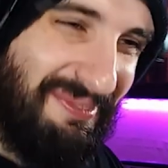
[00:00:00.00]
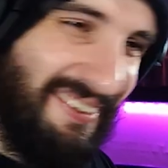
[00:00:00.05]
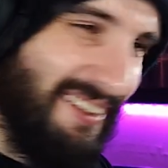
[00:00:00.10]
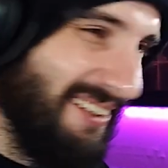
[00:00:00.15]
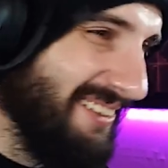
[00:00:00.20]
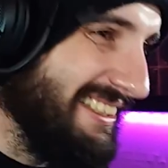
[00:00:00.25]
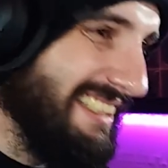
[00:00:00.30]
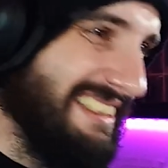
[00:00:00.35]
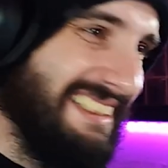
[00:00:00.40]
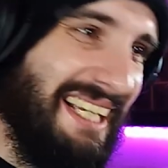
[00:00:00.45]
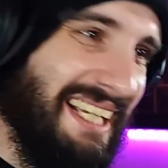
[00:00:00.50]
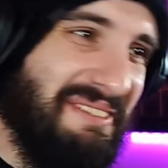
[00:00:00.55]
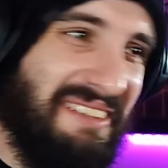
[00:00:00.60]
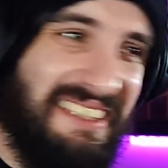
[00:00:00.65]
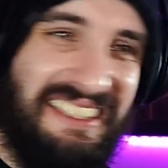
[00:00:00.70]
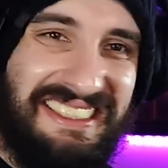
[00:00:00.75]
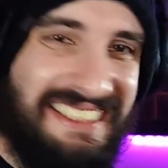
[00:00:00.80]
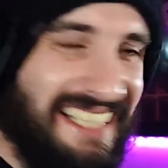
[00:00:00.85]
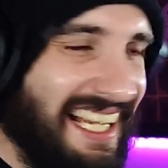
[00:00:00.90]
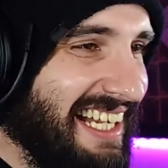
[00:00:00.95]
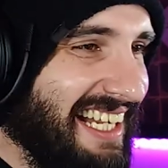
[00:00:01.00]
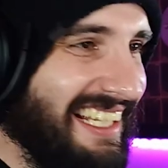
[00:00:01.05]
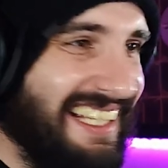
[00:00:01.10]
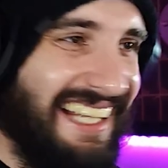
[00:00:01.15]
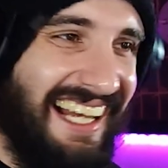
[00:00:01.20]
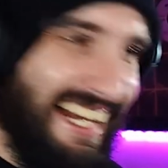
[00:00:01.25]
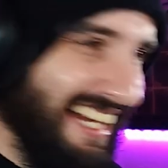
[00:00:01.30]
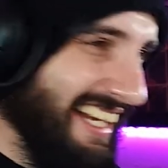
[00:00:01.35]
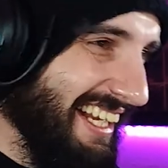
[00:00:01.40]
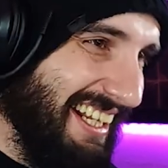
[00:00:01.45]
They'll just give you the side
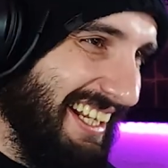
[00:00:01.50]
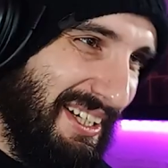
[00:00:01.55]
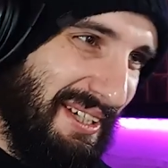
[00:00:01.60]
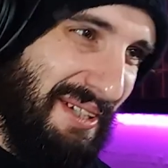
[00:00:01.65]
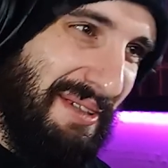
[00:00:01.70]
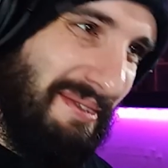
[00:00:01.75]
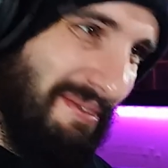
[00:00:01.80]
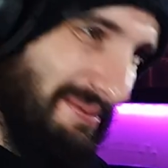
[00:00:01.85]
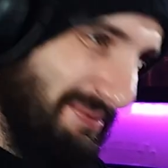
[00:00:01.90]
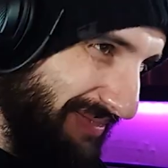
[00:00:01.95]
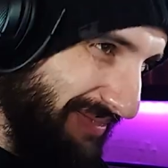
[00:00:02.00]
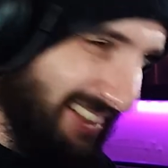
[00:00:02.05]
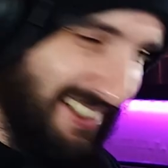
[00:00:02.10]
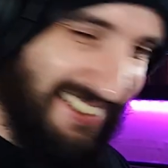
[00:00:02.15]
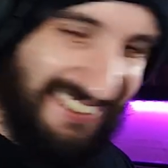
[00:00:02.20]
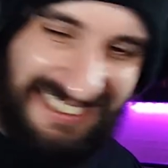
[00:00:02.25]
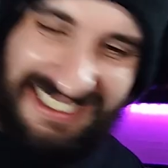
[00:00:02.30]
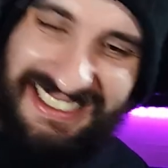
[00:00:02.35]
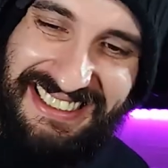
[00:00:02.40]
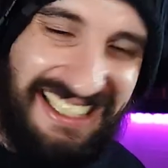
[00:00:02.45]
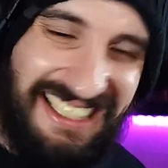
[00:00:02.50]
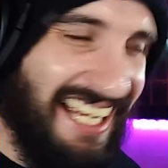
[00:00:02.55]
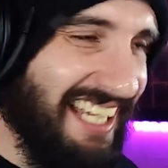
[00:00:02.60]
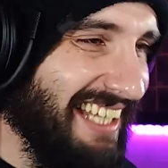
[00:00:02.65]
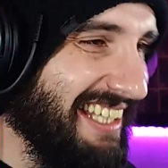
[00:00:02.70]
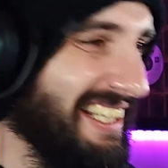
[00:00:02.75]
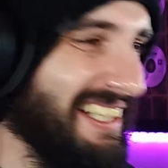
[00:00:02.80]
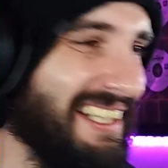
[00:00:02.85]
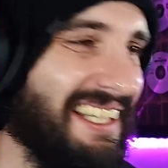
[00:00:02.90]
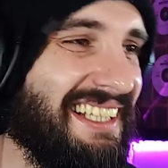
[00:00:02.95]
eye. They'll just
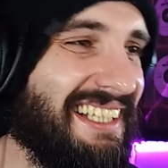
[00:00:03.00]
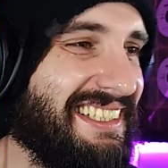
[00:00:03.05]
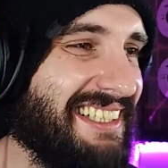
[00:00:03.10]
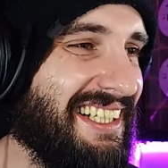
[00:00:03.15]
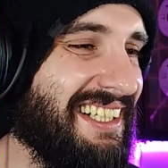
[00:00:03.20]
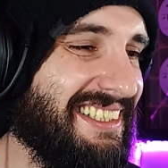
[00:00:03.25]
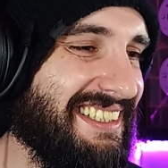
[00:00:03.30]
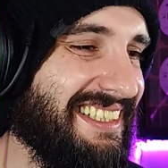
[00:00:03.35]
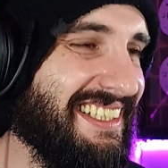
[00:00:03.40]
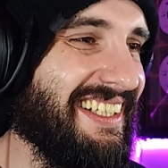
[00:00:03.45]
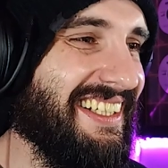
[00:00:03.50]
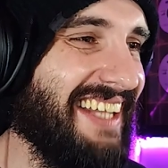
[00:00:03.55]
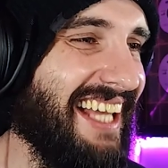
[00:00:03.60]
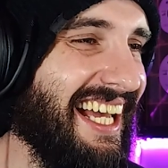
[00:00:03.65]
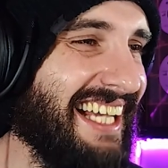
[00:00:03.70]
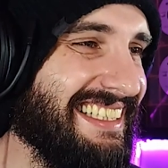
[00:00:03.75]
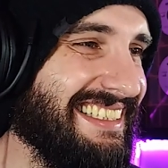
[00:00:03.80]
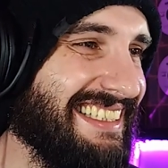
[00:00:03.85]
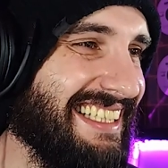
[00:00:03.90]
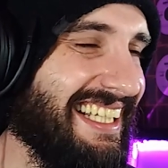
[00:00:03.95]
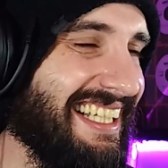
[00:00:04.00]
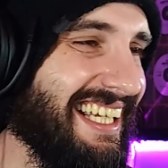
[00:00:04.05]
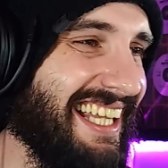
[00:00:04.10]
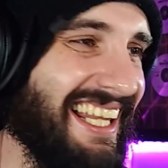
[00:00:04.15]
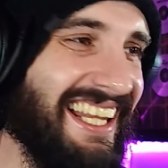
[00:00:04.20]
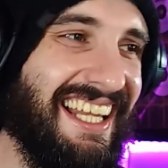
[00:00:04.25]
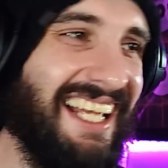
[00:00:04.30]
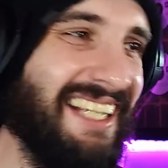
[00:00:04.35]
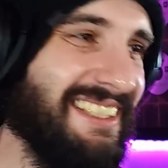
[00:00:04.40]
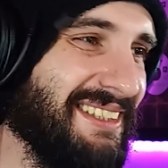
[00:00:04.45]
silently judge you. That's
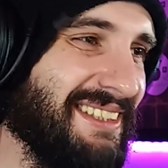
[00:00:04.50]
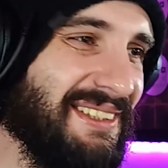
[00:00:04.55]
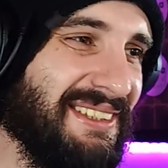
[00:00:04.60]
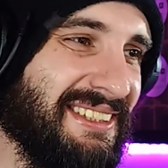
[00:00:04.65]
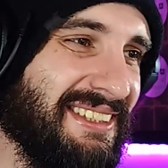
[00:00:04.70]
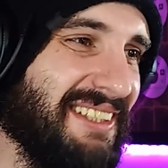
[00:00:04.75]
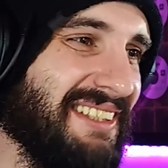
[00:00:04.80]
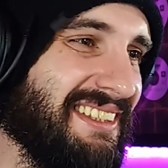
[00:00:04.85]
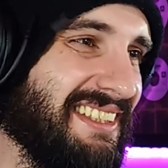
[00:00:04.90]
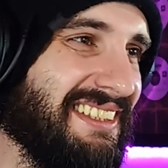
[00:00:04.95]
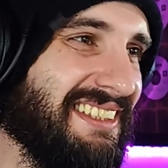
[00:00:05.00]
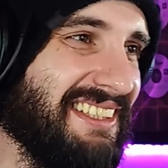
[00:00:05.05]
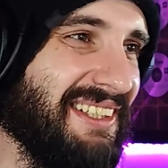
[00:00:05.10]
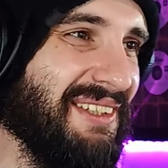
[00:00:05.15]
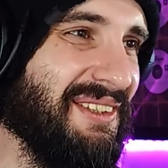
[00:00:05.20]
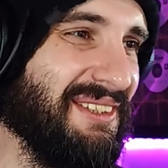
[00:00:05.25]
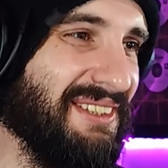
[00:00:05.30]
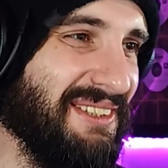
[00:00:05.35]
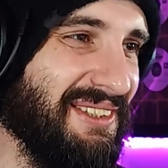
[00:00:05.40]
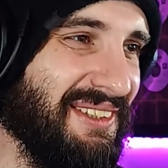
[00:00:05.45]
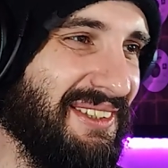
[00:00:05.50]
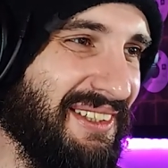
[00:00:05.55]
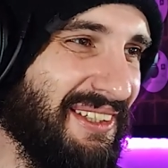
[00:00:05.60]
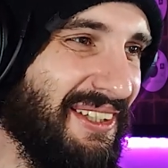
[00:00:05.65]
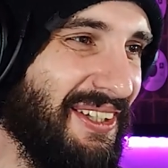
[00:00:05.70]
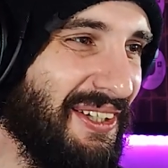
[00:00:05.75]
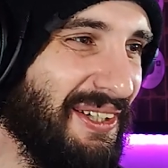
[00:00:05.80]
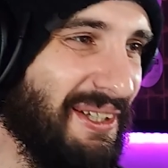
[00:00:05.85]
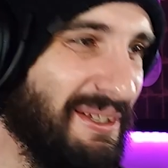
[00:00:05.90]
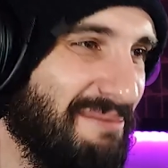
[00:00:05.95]
it. That's all sausage dogs will
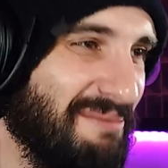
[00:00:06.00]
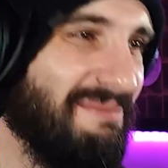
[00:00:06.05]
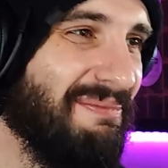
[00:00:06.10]
do.